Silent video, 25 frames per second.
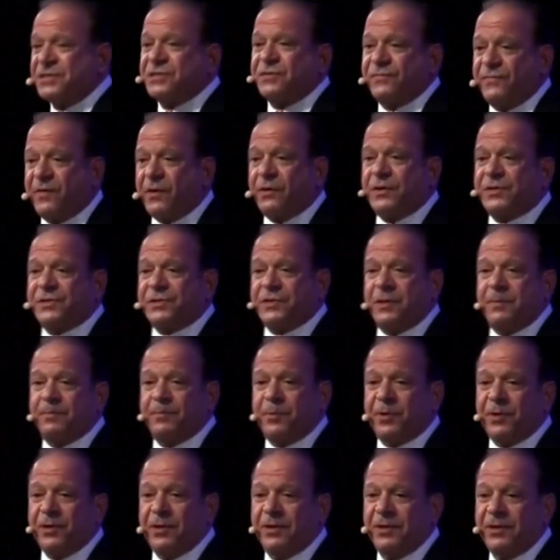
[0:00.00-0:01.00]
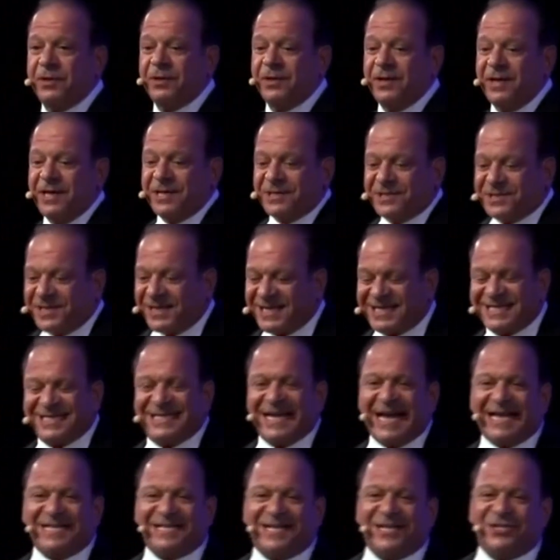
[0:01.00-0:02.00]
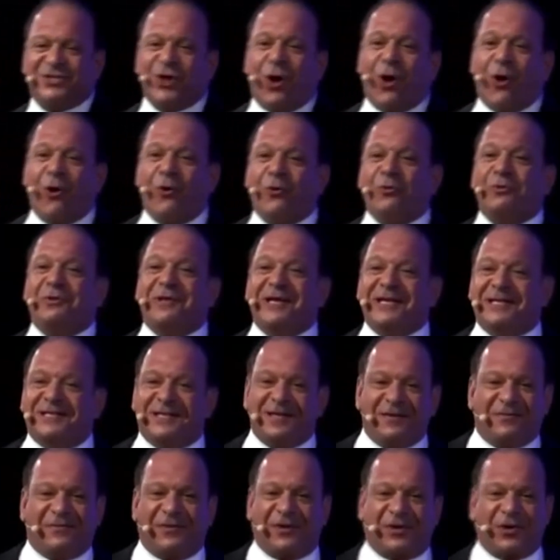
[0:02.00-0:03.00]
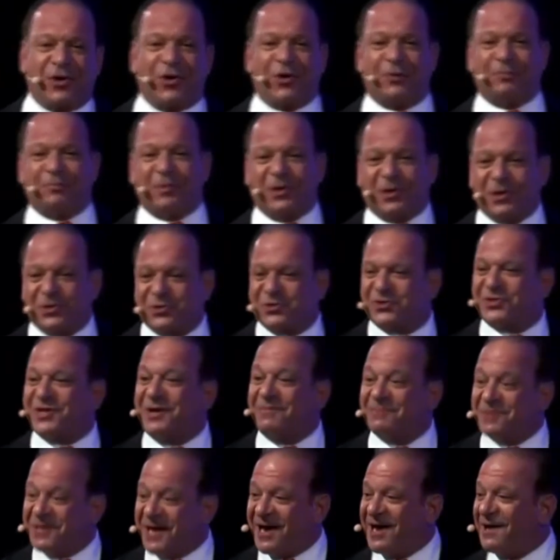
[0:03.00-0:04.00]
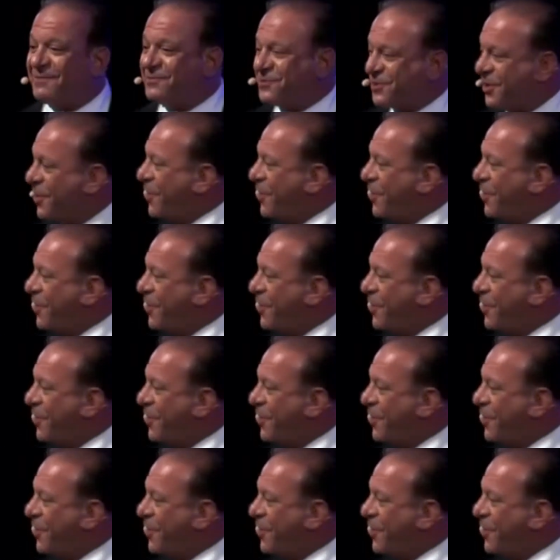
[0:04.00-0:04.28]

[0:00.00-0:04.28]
are very simple. Success is only difficult because sometimes